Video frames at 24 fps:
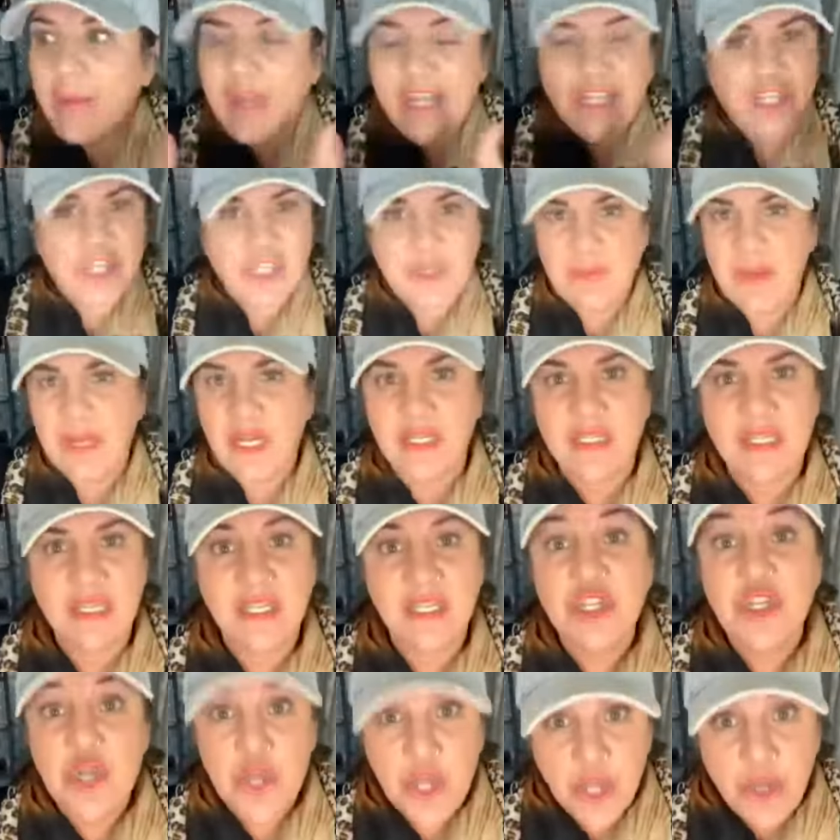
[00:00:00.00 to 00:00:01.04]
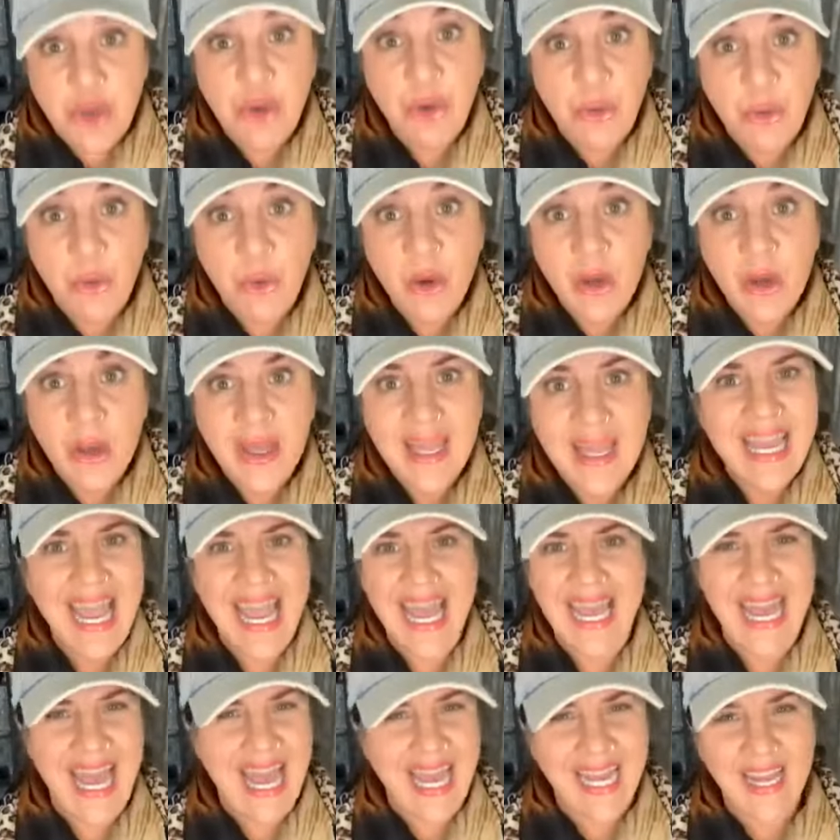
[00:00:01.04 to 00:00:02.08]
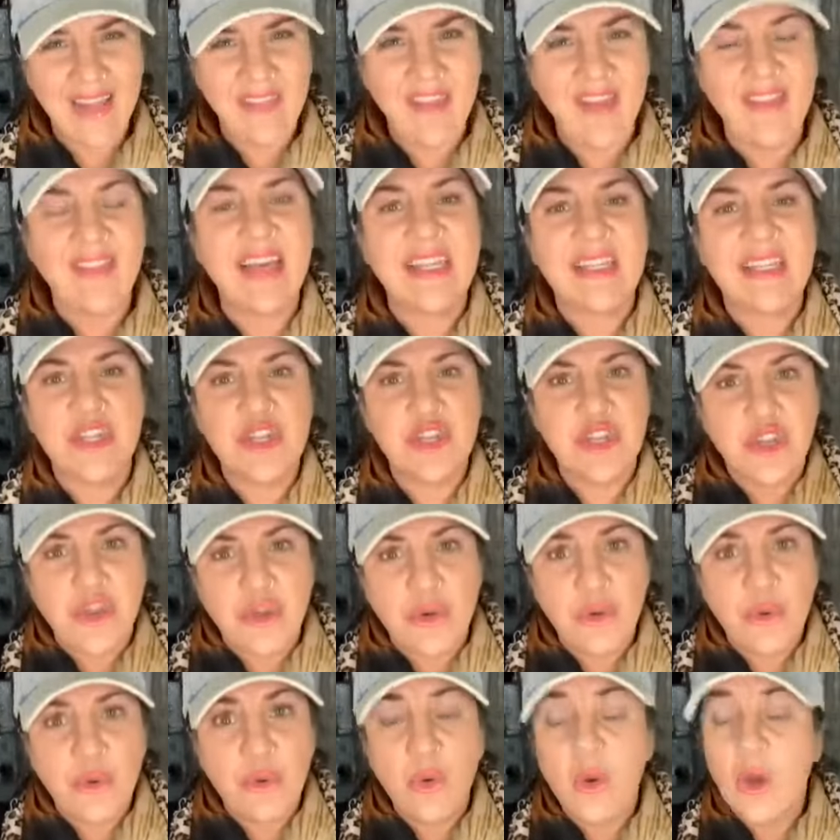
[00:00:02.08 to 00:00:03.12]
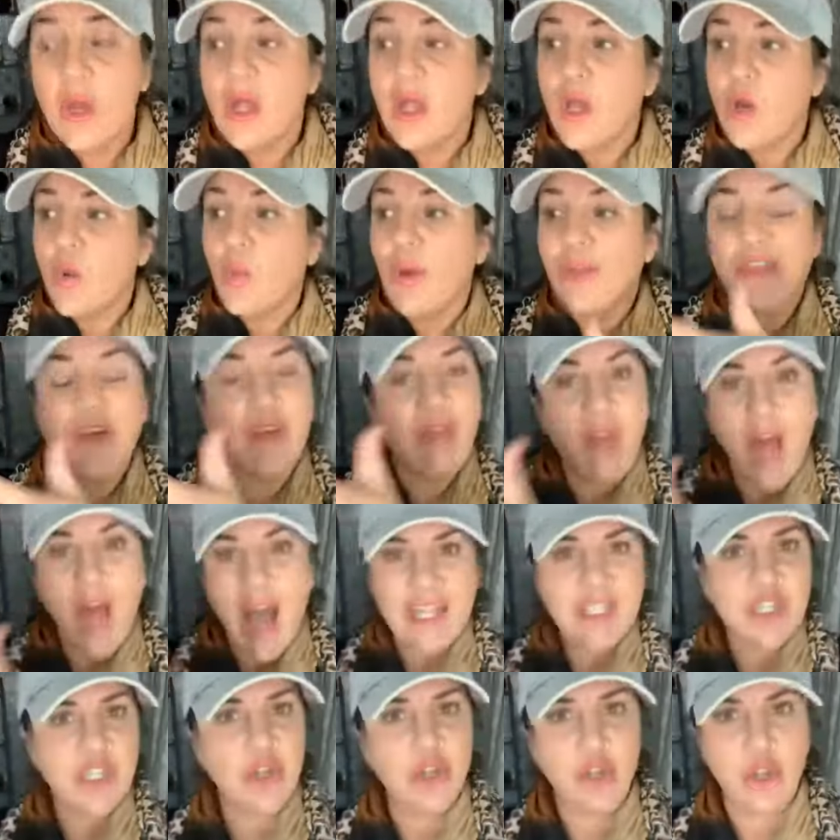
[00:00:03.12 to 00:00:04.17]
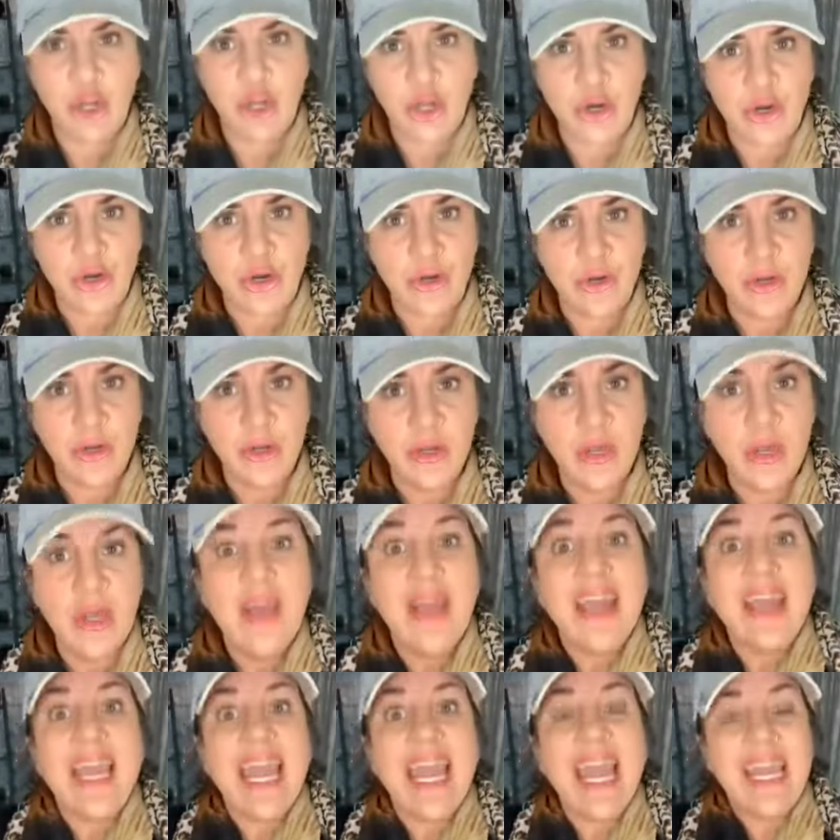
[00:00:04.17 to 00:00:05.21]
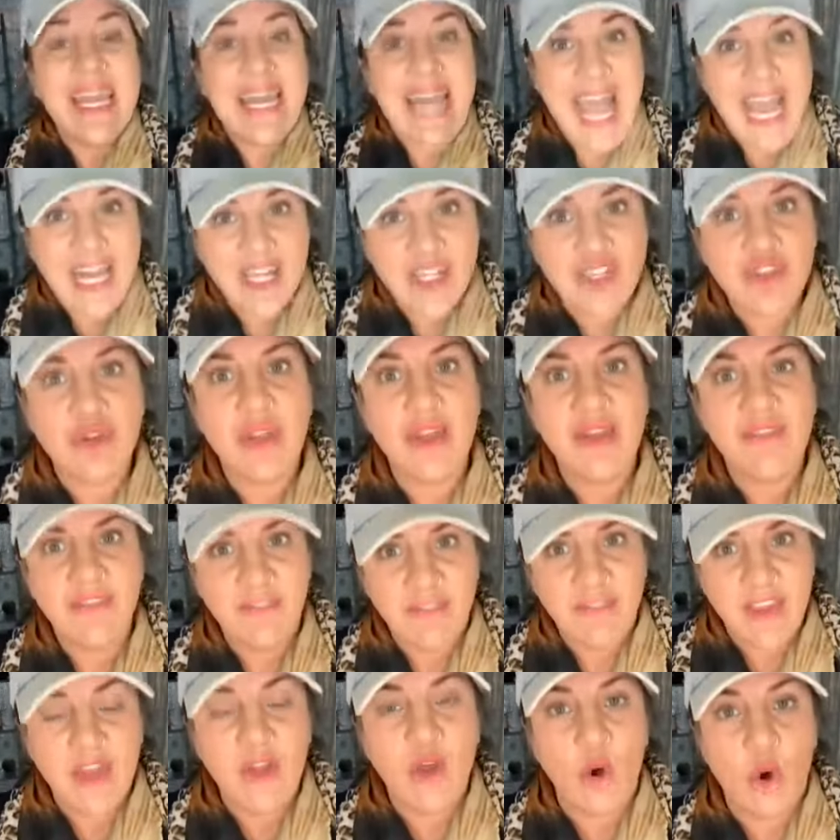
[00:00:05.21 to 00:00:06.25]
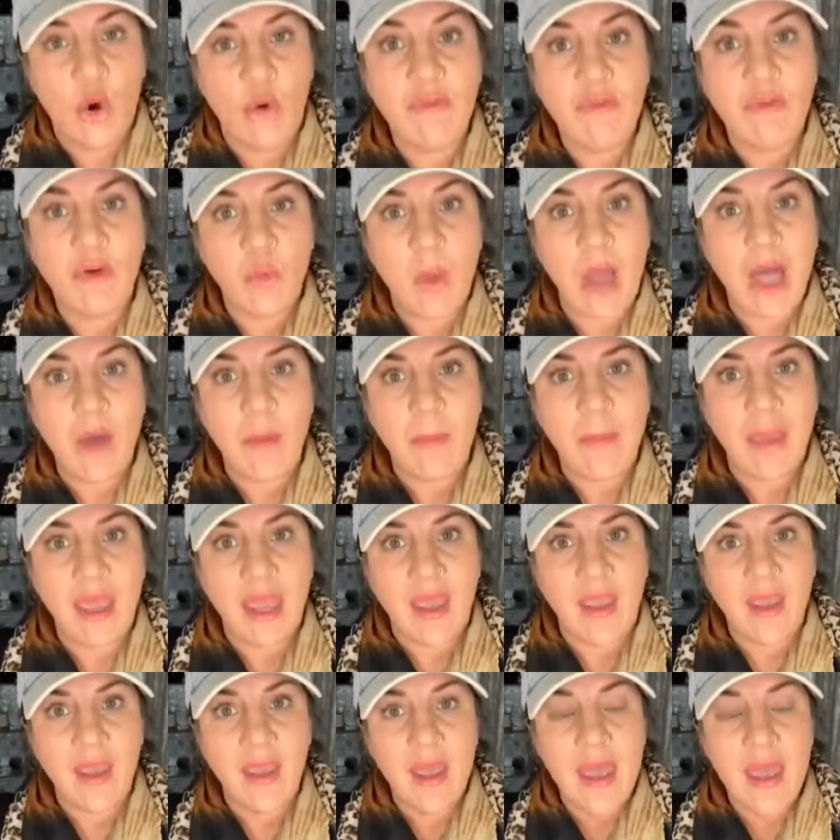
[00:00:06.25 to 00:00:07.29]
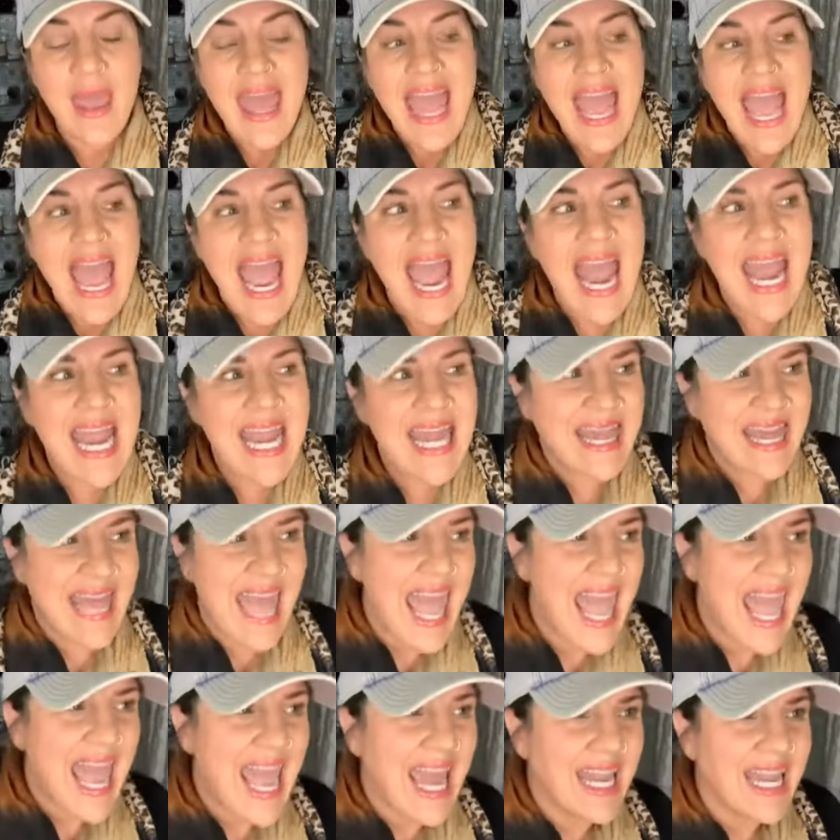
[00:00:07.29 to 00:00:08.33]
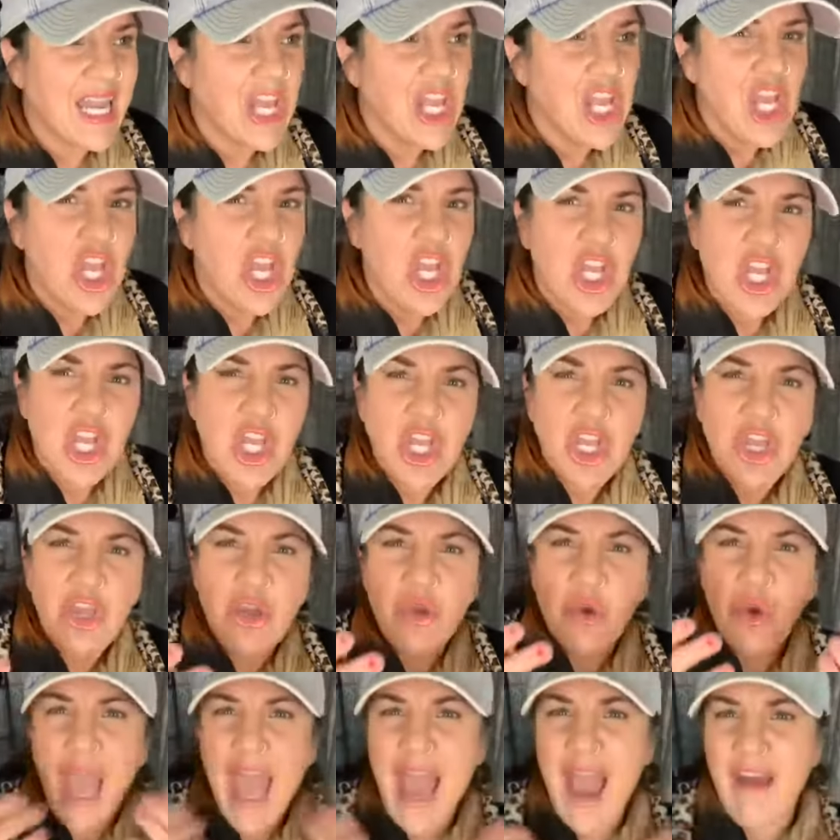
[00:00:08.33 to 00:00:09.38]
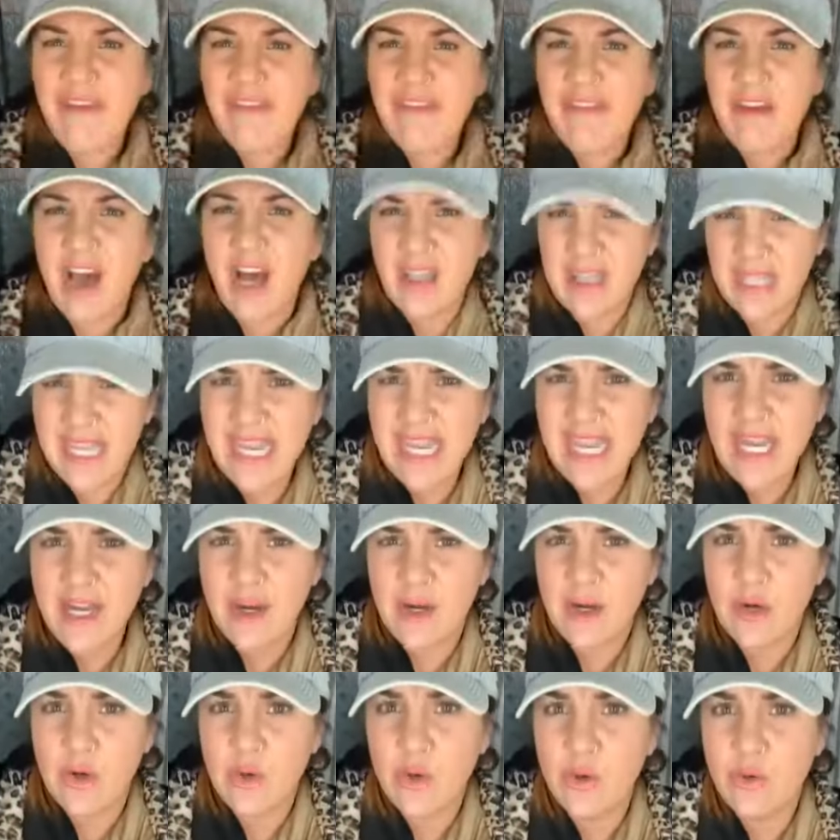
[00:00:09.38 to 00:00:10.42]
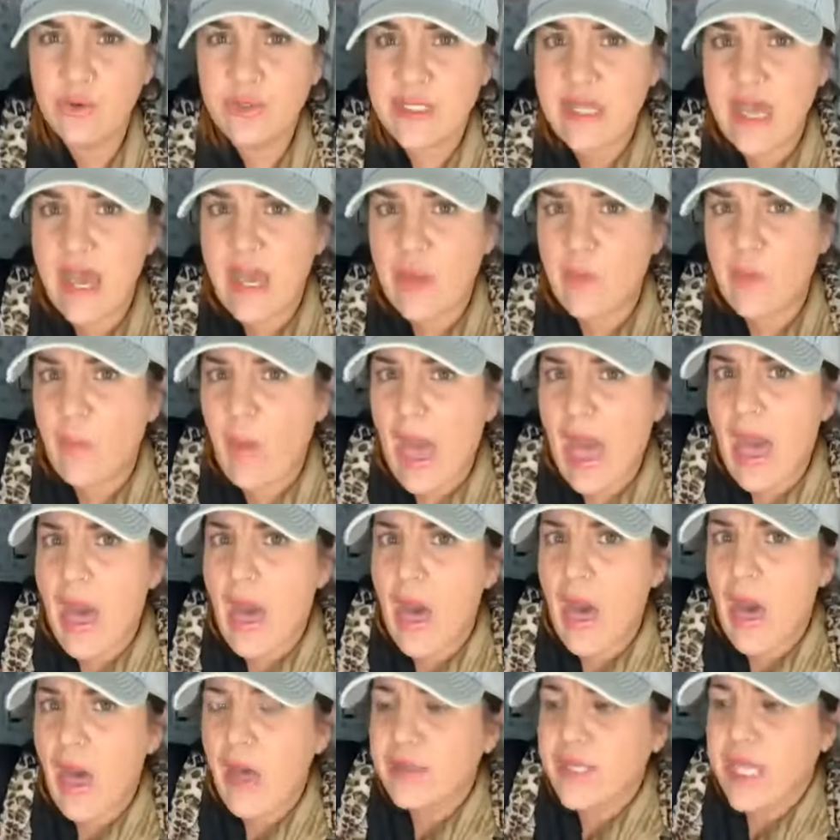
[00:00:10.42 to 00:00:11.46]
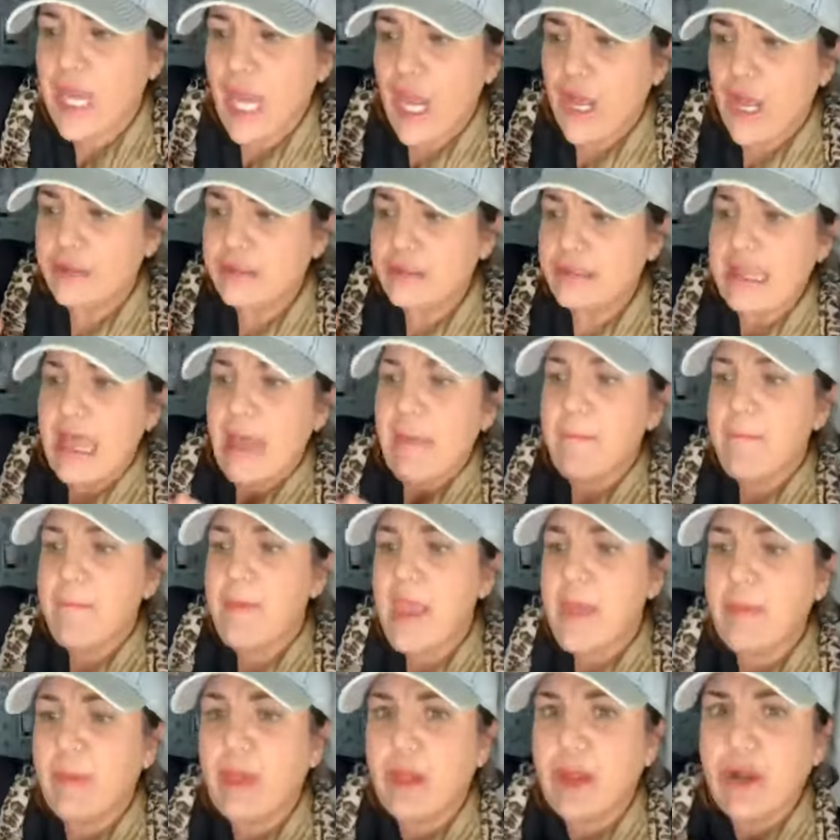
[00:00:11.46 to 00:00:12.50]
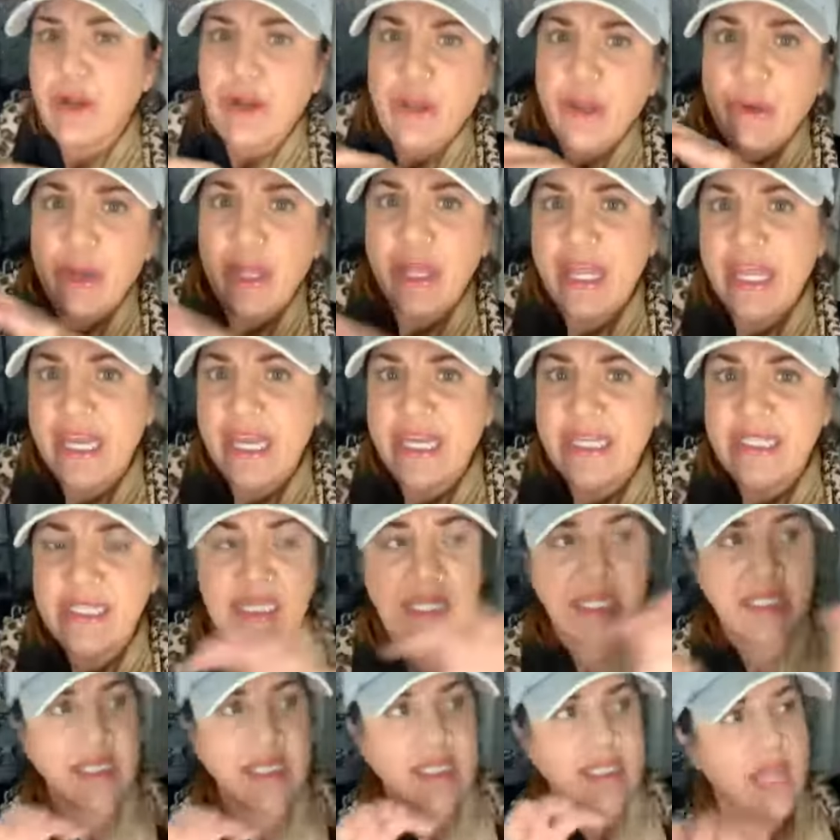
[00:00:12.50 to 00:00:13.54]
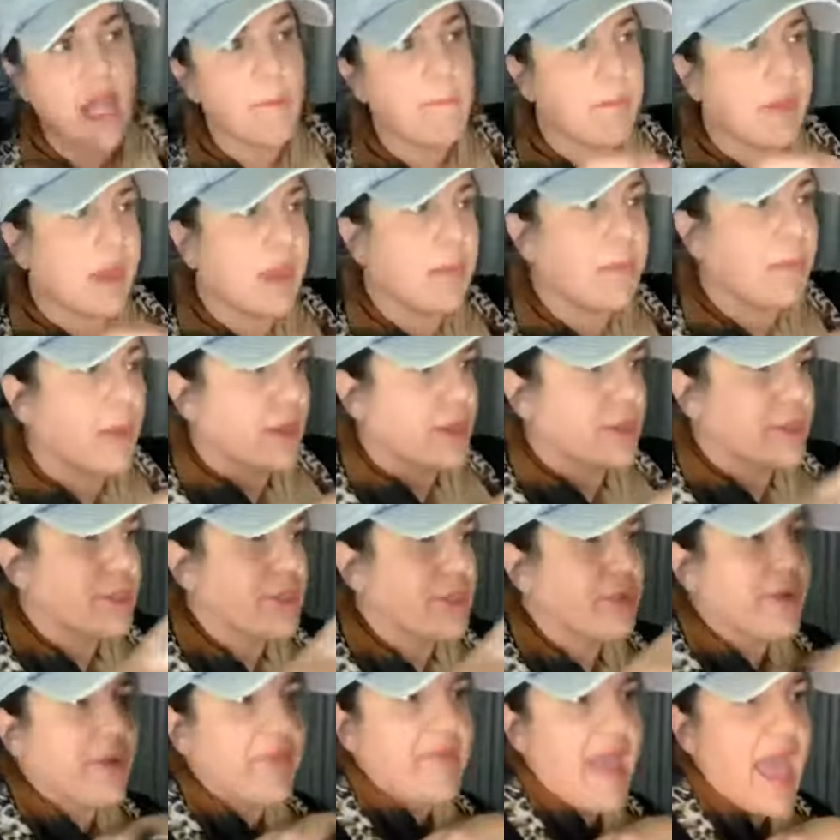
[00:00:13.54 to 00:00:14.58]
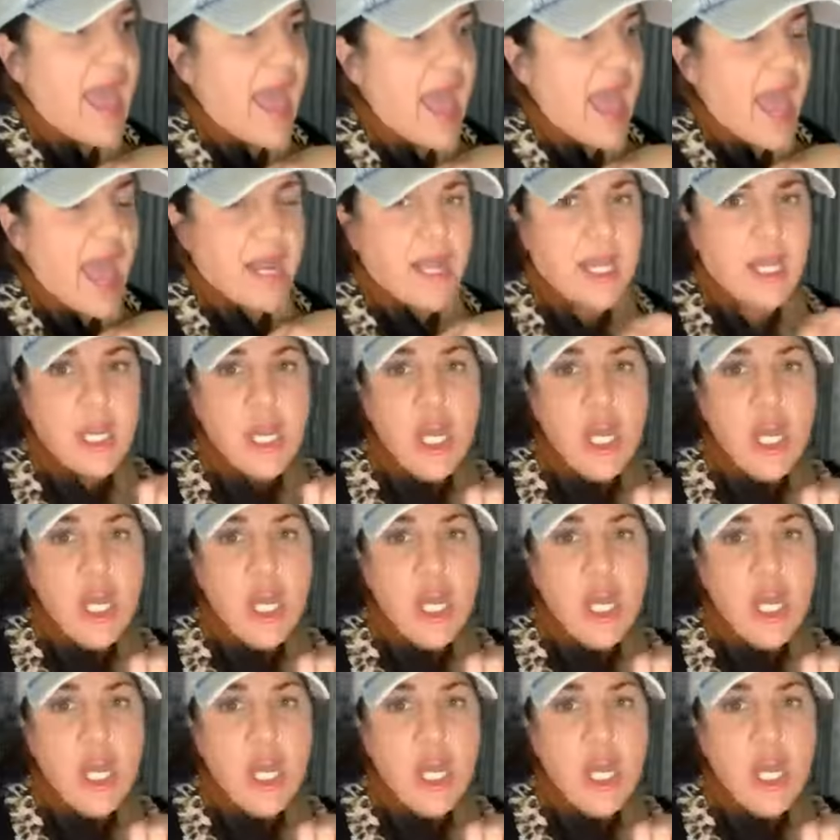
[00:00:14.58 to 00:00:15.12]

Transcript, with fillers: just because it's new. And anything that's new with a lot to learn can naturally feel overwhelming. And then you have a leader who's like, well, you know, some people are doing this and some people are doing that and